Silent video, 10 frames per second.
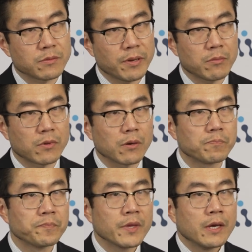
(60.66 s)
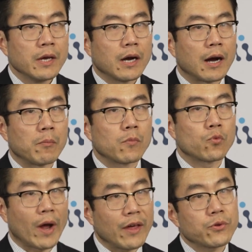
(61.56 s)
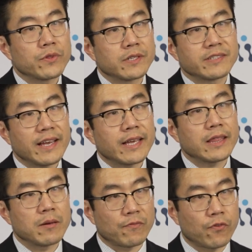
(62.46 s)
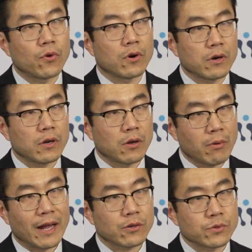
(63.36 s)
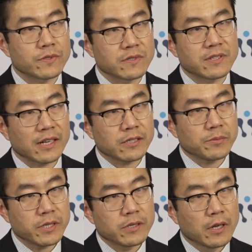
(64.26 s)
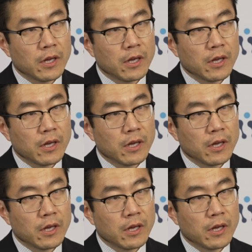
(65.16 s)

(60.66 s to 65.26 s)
to Pembro, um, rather than taking them for a radical cystectomy?